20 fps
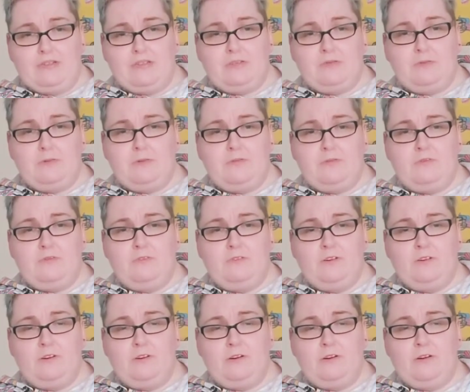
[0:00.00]
spoon
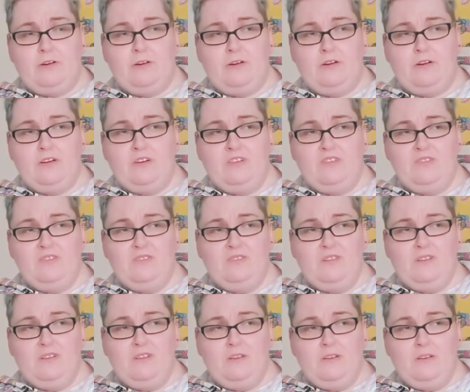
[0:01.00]
for
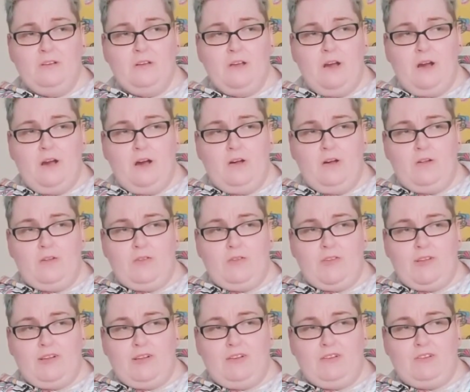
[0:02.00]
other
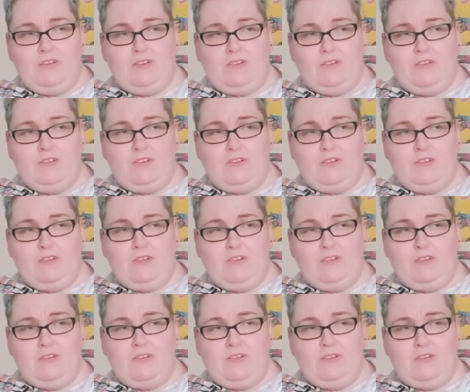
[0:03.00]
things